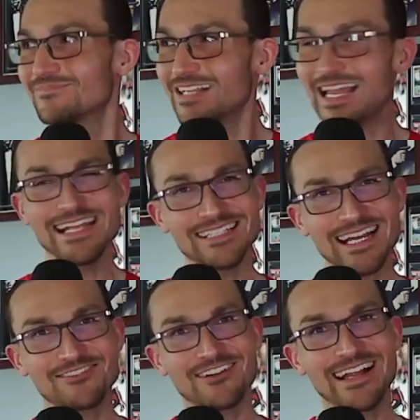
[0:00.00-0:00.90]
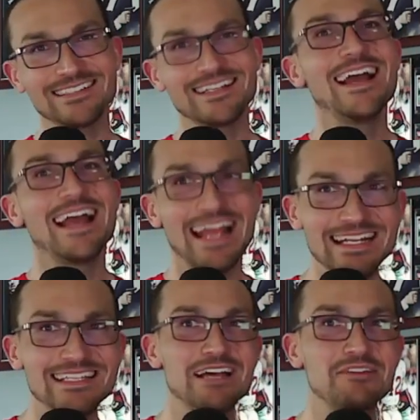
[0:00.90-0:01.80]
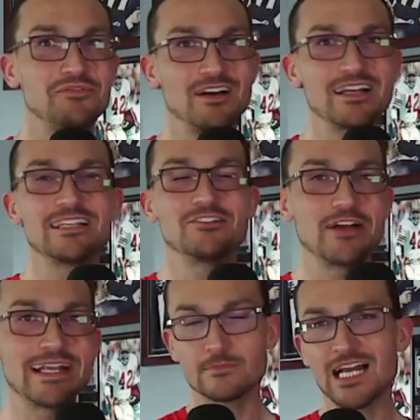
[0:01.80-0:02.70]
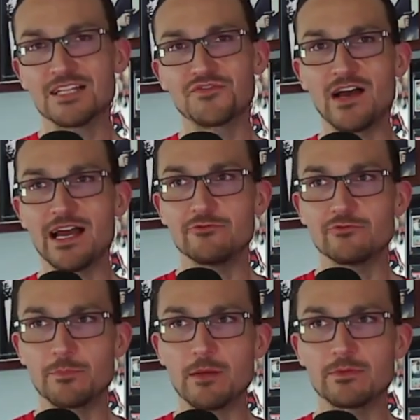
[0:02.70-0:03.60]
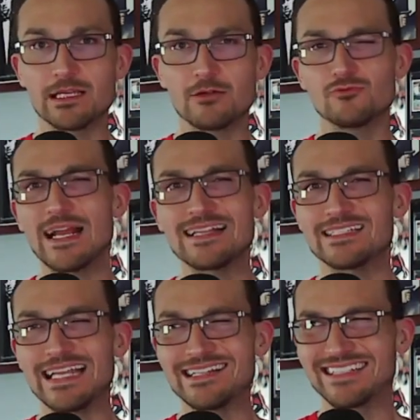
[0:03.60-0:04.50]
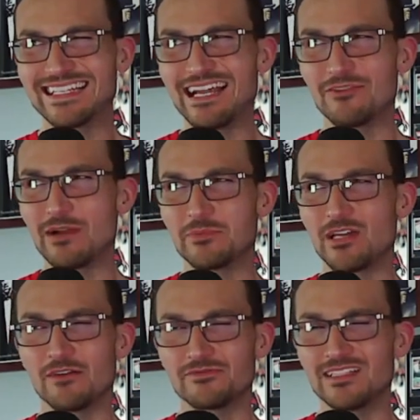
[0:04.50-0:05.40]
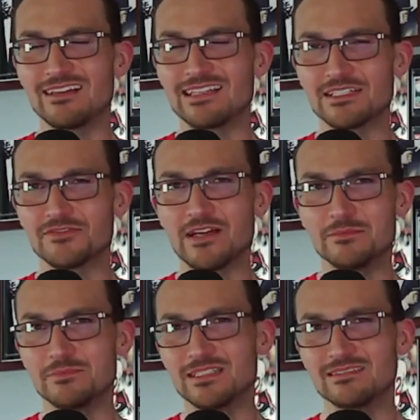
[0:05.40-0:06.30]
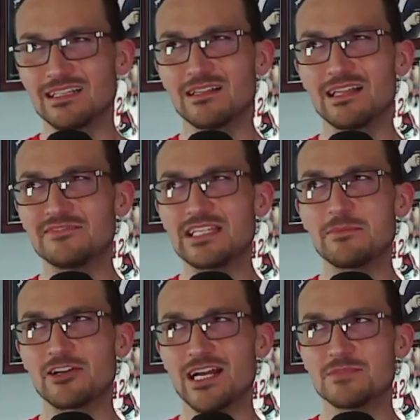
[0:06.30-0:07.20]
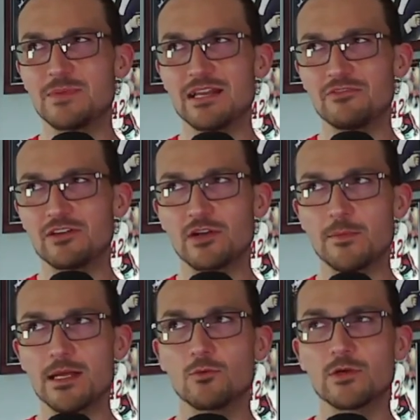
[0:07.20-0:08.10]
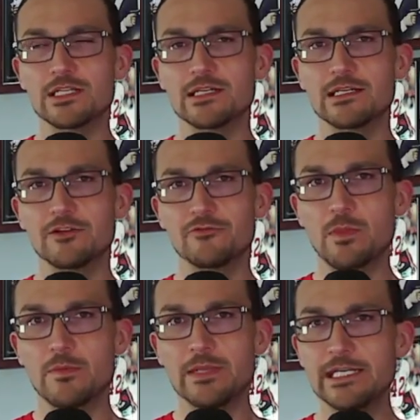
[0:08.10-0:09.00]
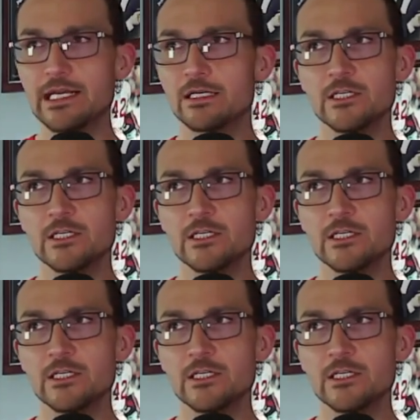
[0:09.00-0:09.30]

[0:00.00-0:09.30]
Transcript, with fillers: Ain't that great? Ain't that fucking great? That's ah, oh, fine. Republican red states can get ripped off. No, that's fine. But uh, if Democrats benefit from it, what are you going to hear from the media?